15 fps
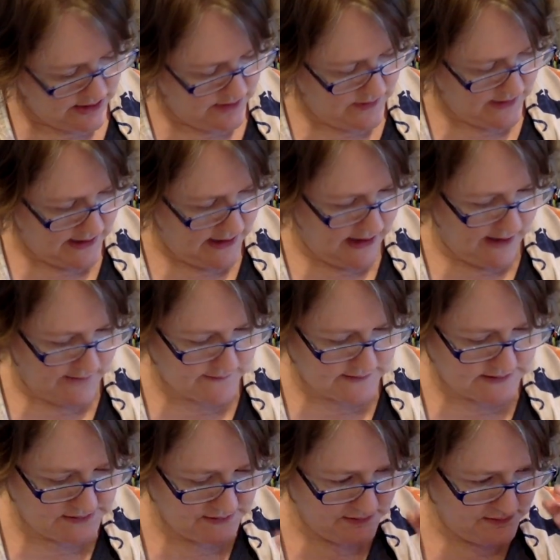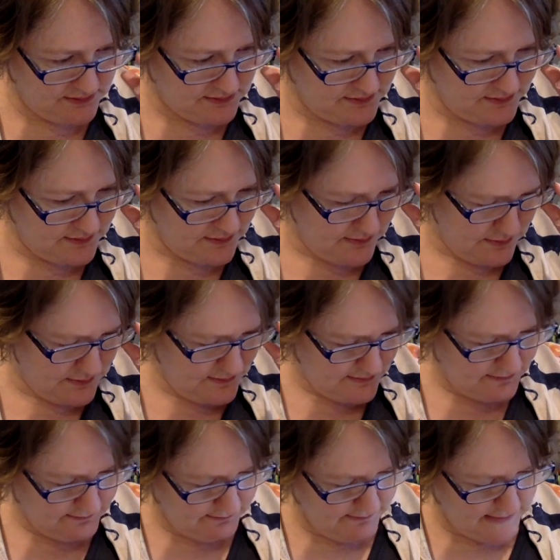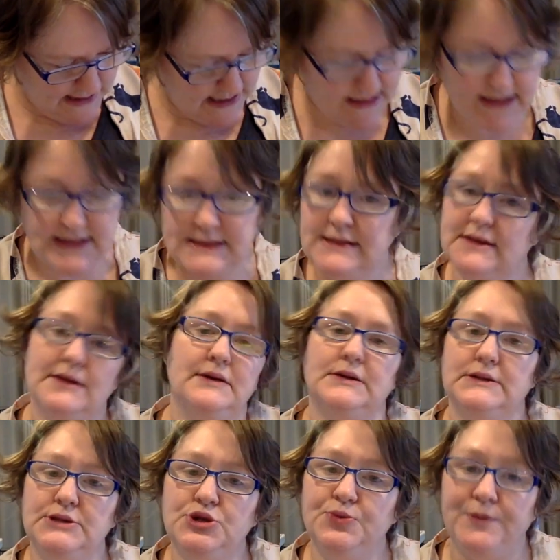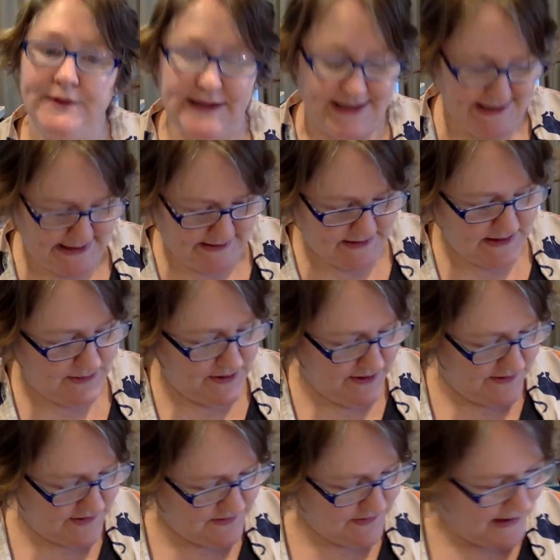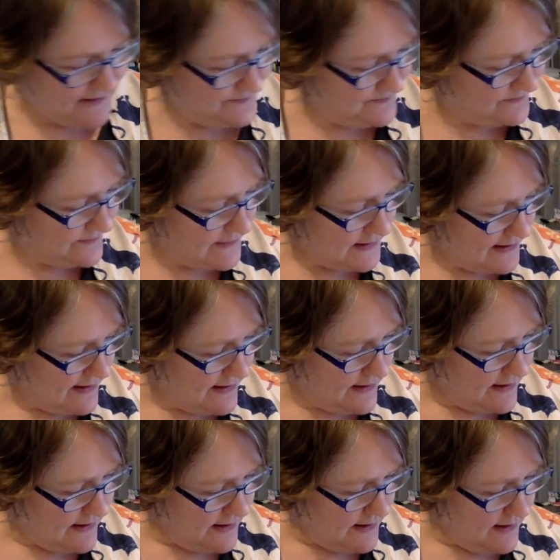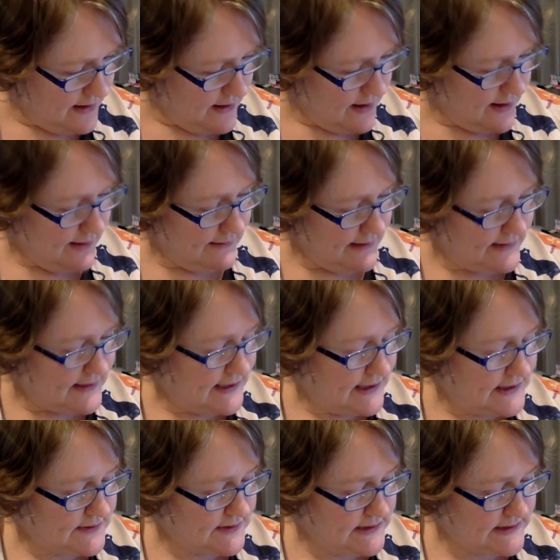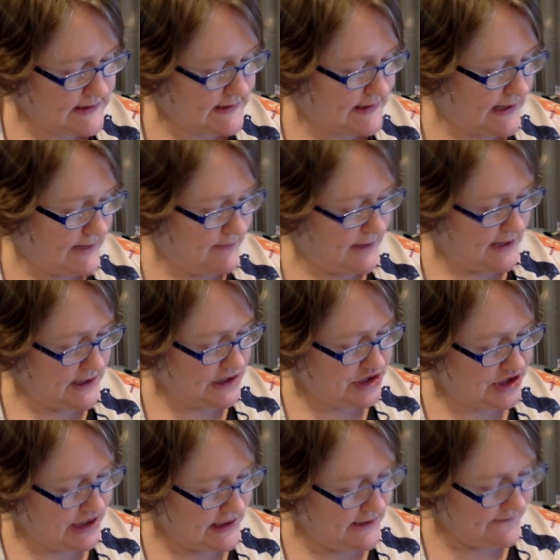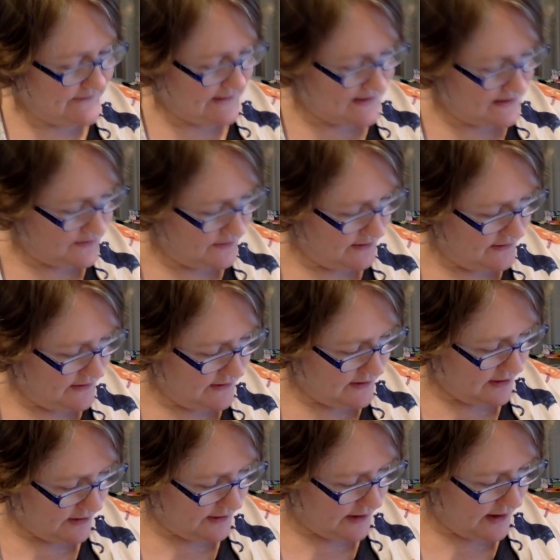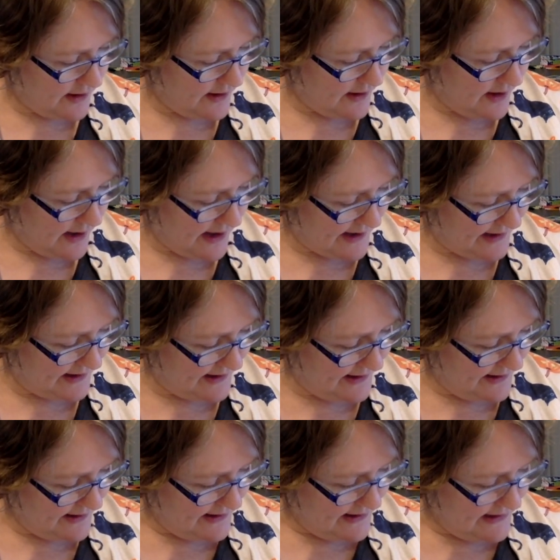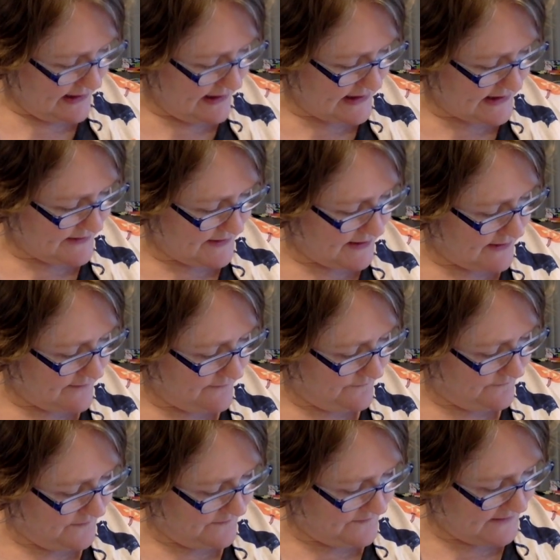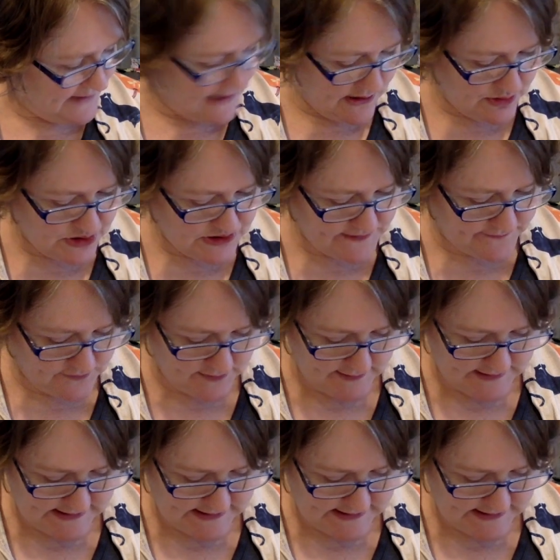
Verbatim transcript: you might have to make duplicates to some of those, right? All right, the next one is designed by Jenny Vanderweel called Hug a Hottie is about 50 hours for the